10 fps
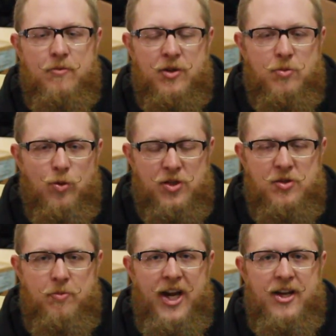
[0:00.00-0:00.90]
much more
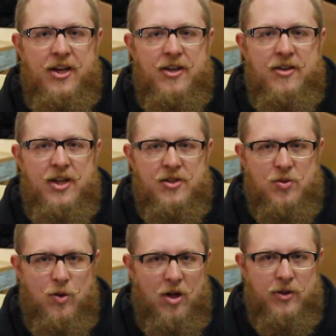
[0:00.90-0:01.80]
expanded than
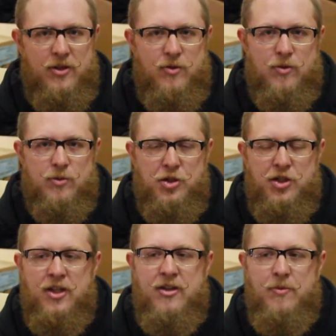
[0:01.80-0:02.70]
swallowing the normal
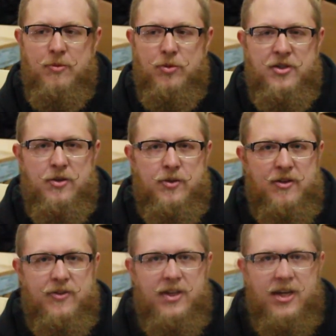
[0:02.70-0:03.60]
shit that people deal with
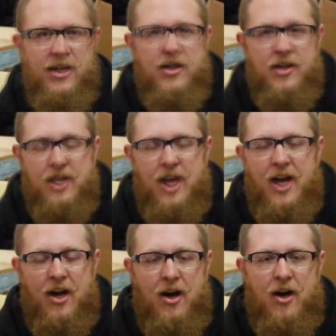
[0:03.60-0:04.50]
every day.
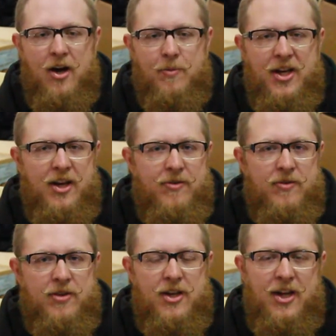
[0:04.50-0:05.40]
Yeah,
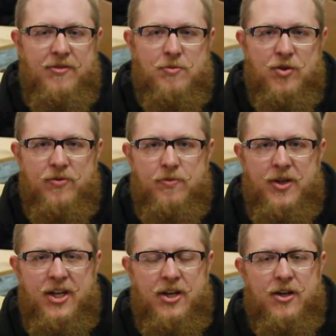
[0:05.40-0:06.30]
the Navy moved
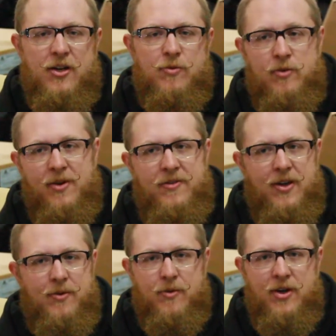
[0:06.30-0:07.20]
me here, or my
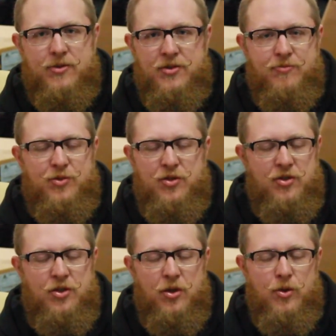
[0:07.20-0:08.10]
family, when I was
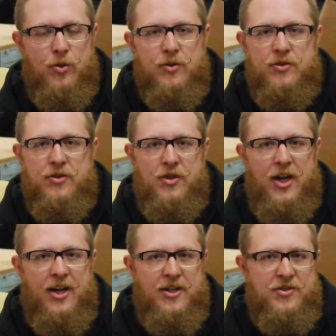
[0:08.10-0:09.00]
2,
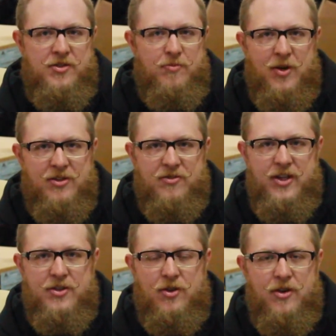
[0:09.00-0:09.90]
and
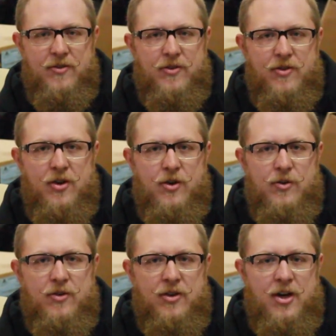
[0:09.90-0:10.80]
Pennsylvania's all I've ever known.
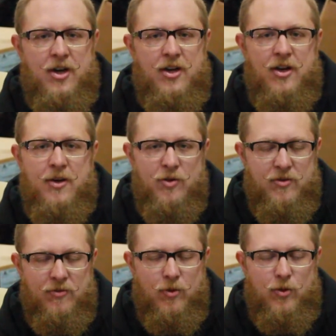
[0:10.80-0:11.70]
I
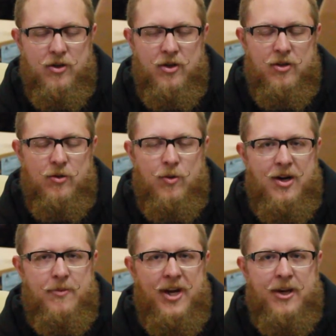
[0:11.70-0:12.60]
moved to Florida a little
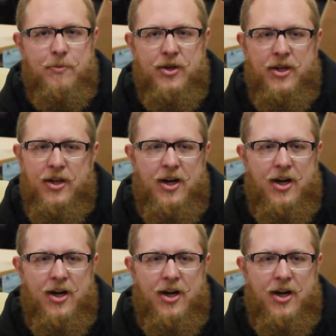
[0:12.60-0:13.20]
while back, but